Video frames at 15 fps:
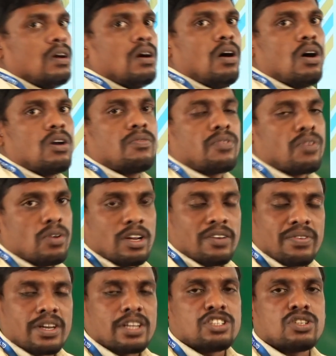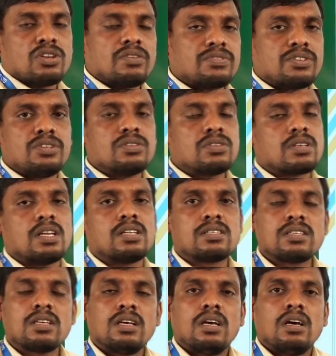or proliferation of new
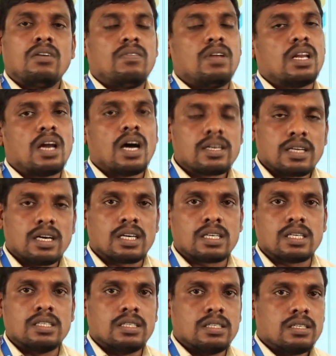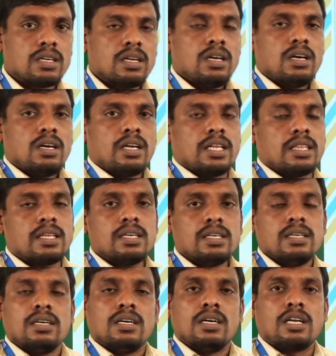cells will not occur in the
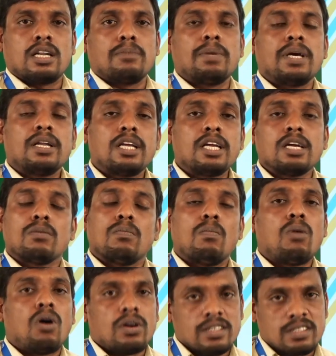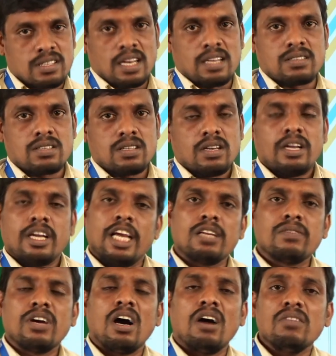remaining body cells.
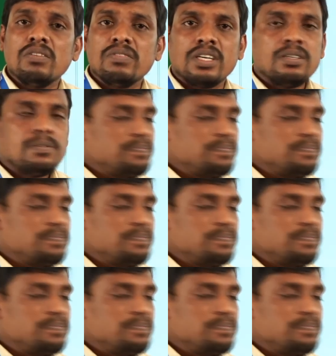Anyway, however,